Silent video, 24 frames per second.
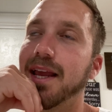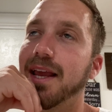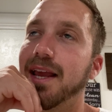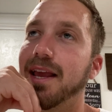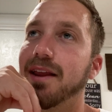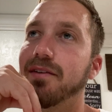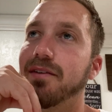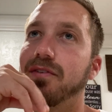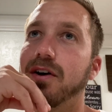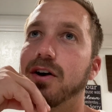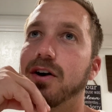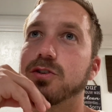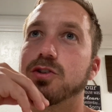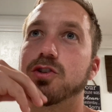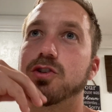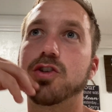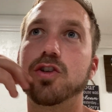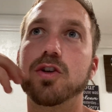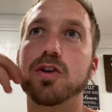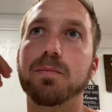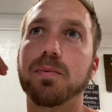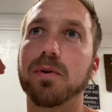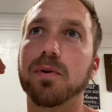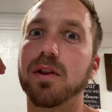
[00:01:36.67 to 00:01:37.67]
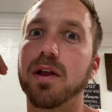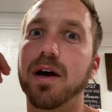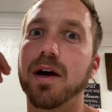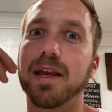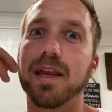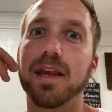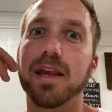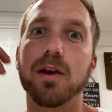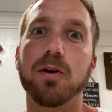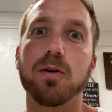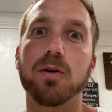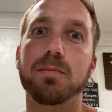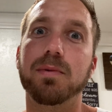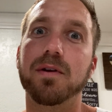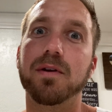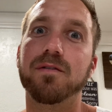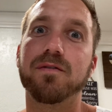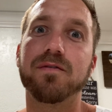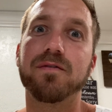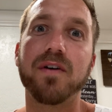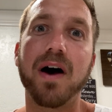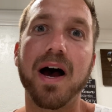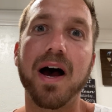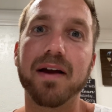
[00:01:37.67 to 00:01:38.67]
And if I was super lucky, it would be
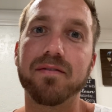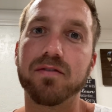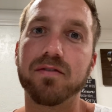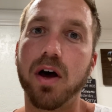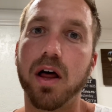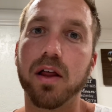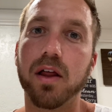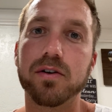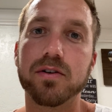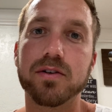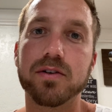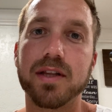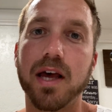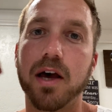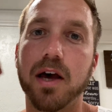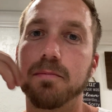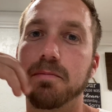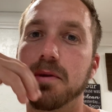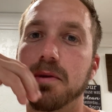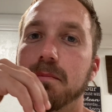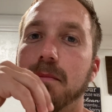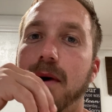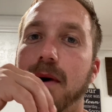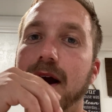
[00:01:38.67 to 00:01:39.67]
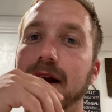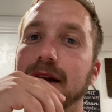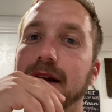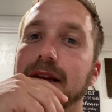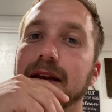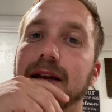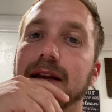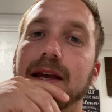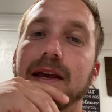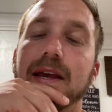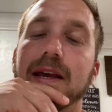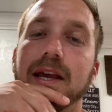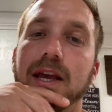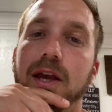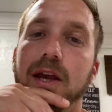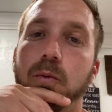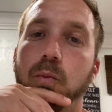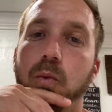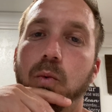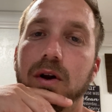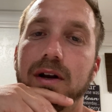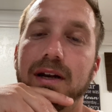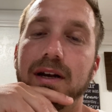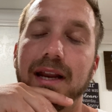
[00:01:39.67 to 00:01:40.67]
$5 that I would be mining in
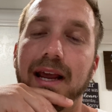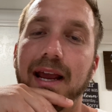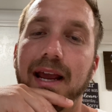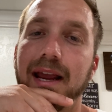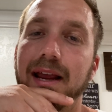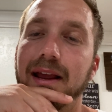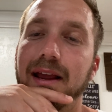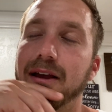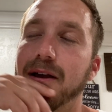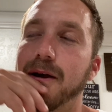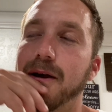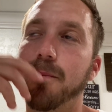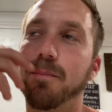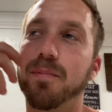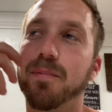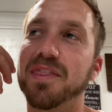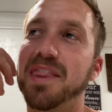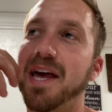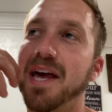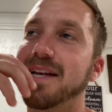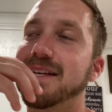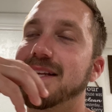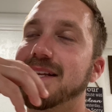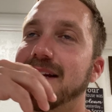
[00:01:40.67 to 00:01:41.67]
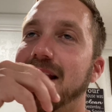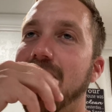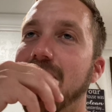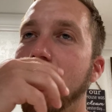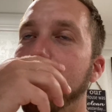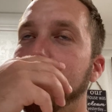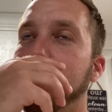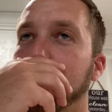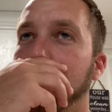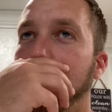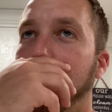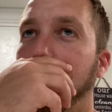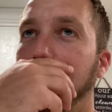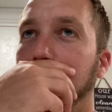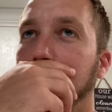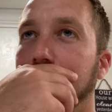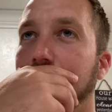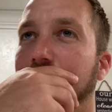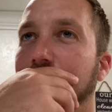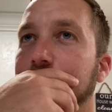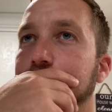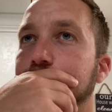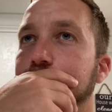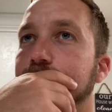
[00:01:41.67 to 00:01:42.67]
one day. But that didn't happen a whole
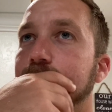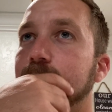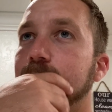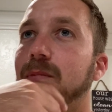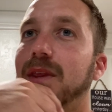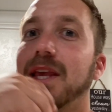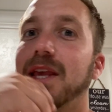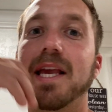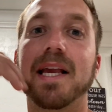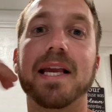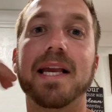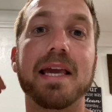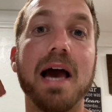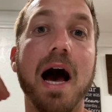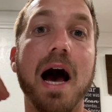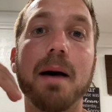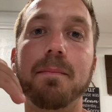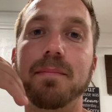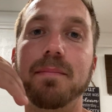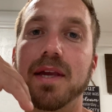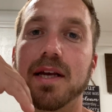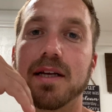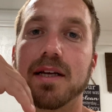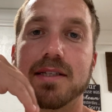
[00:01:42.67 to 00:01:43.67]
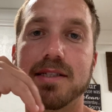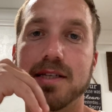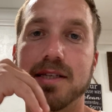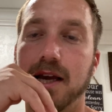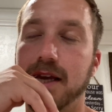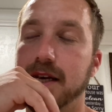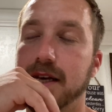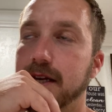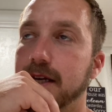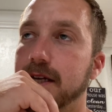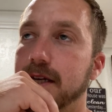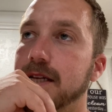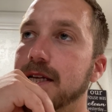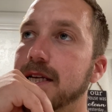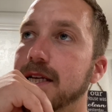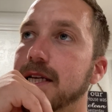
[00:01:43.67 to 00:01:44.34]
lot. It got me excited.